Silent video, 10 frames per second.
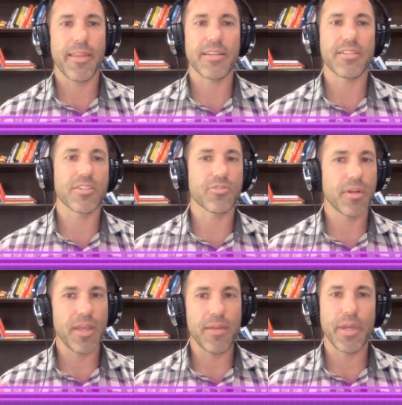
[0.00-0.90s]
That's
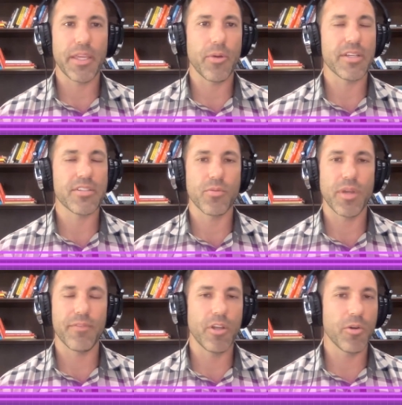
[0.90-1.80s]
extremely ambiguous. We
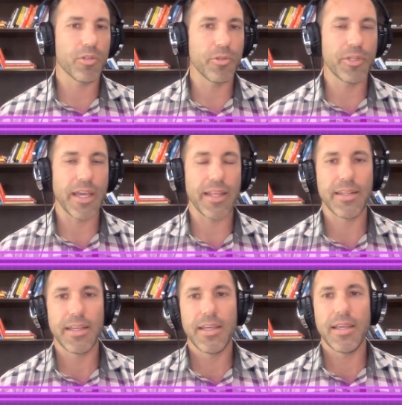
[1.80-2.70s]
have no clue yet
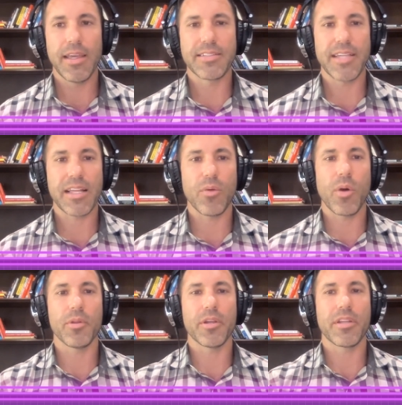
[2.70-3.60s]
exactly
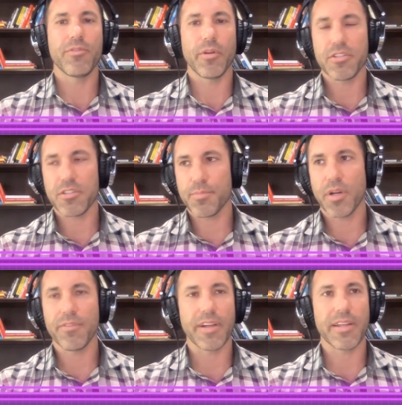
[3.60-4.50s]
what we're looking for. This is
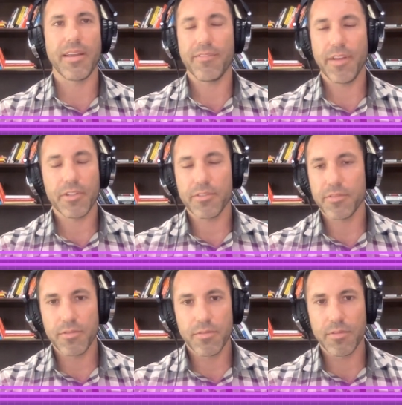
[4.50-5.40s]
perfect. I've never,
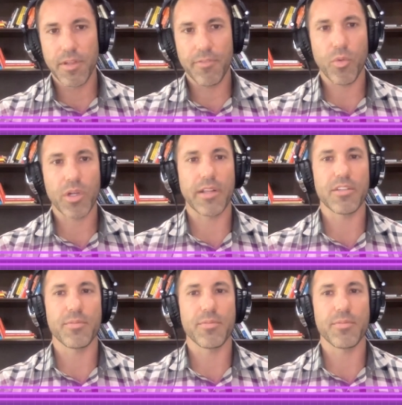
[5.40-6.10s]
never worked on this